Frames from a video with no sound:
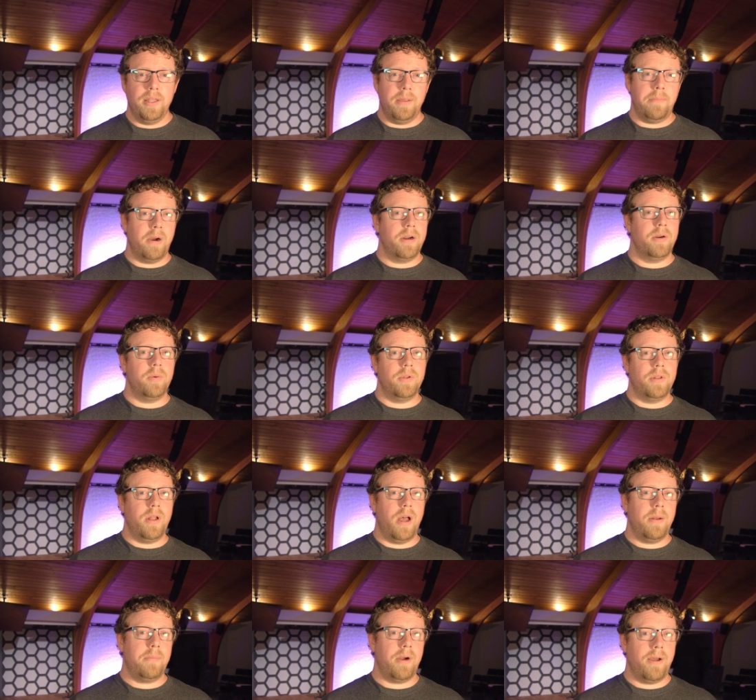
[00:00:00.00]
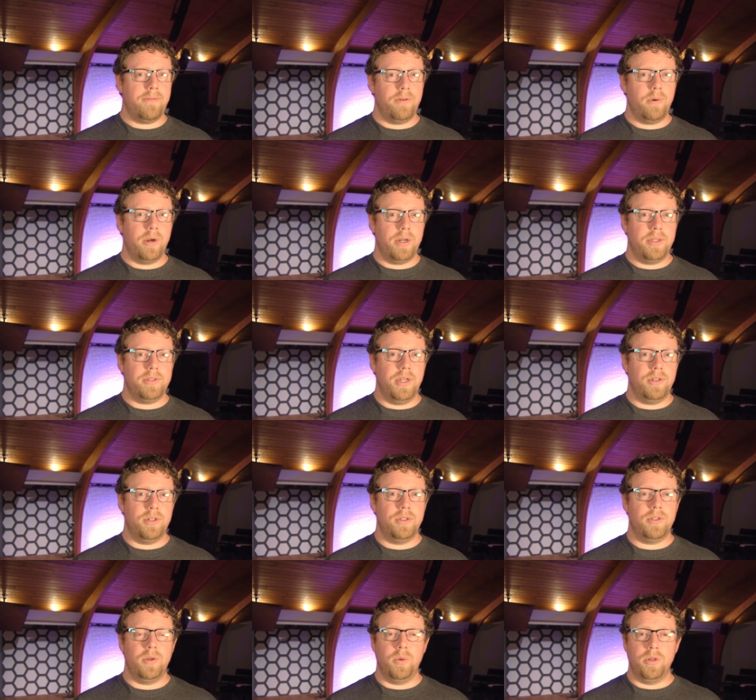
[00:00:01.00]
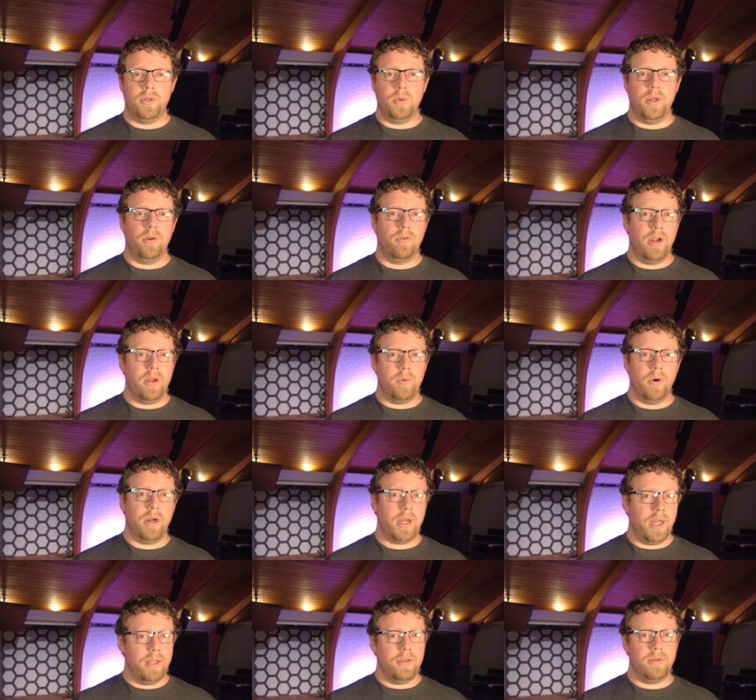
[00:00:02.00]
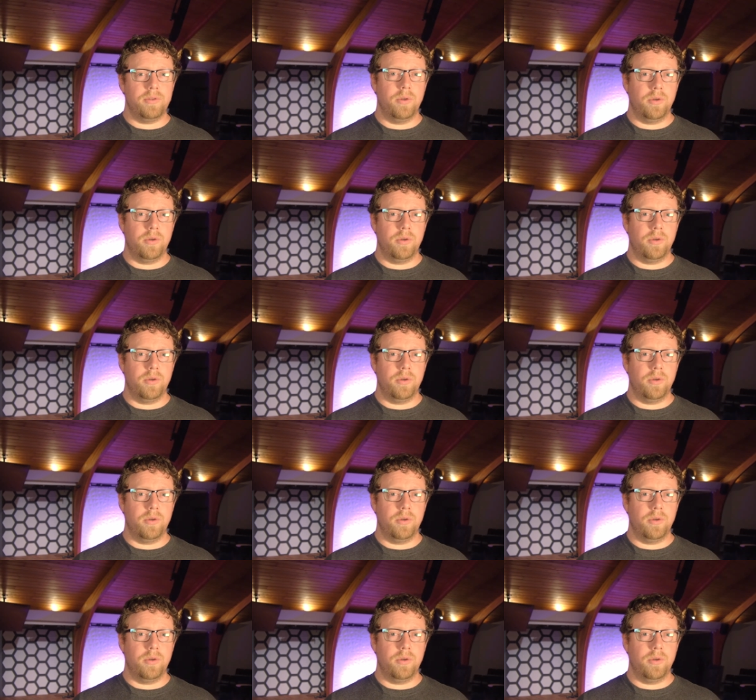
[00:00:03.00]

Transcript: They partner with nonprofit organizations who are doing great work in those